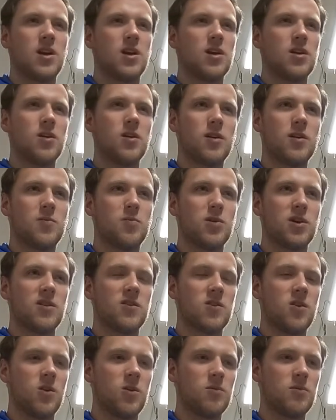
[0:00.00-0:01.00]
he always brings
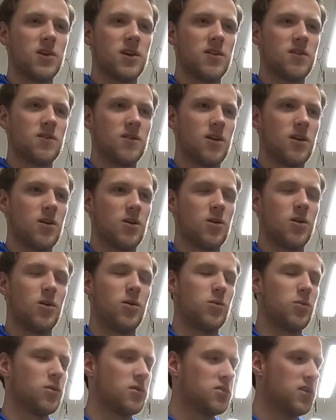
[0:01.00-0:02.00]
home these
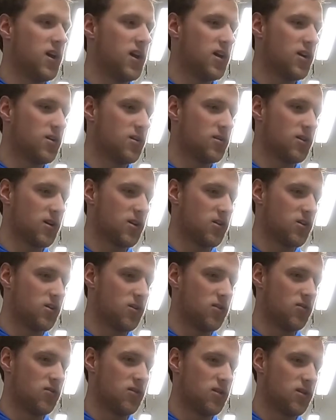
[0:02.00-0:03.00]
what the heck are they
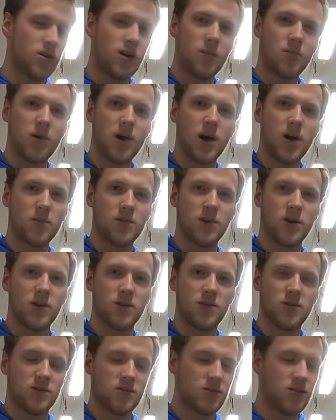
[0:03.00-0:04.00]
called? They're not
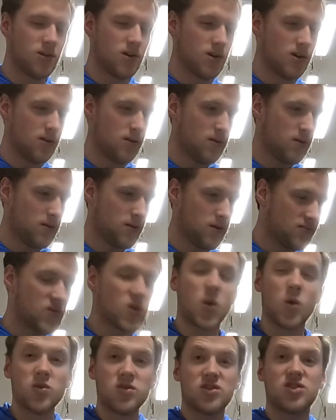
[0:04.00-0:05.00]
Pop-Tarts, they're
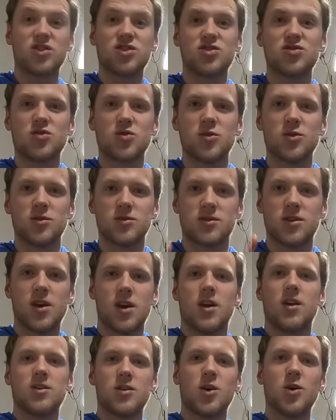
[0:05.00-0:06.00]
toaster strudels.
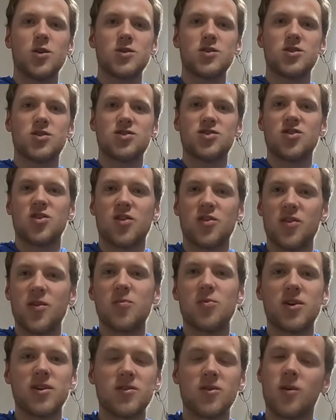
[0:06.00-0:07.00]
Toaster strudels. He
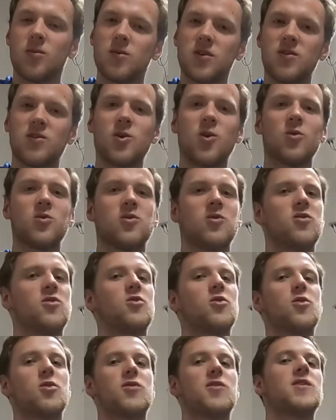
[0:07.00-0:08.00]
brings home these toaster
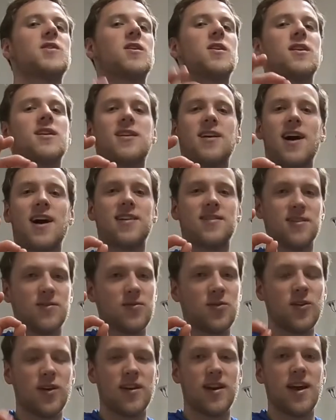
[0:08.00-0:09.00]
strudels, and guys, if
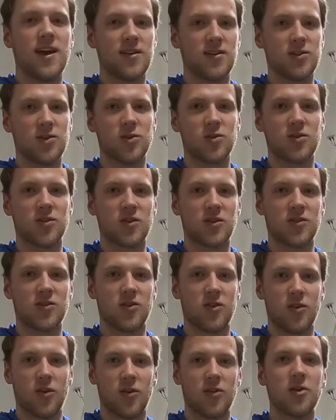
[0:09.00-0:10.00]
you haven't had a toaster
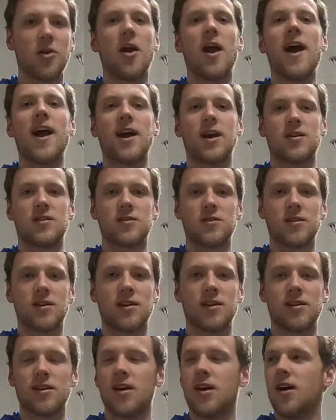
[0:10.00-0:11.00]
strudel, they're
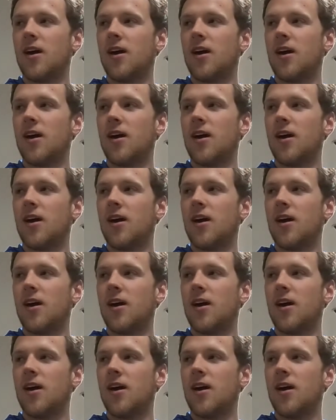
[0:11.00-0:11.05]
excellent.